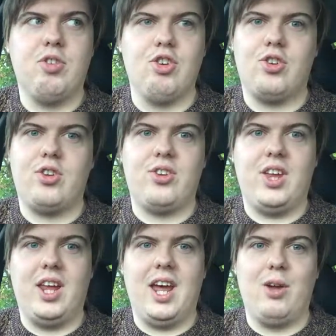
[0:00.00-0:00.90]
Just
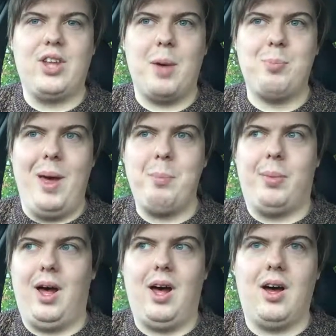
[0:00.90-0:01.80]
seeing how that
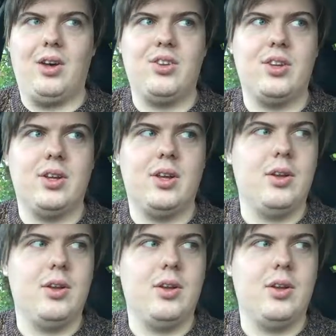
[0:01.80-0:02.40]
man parks.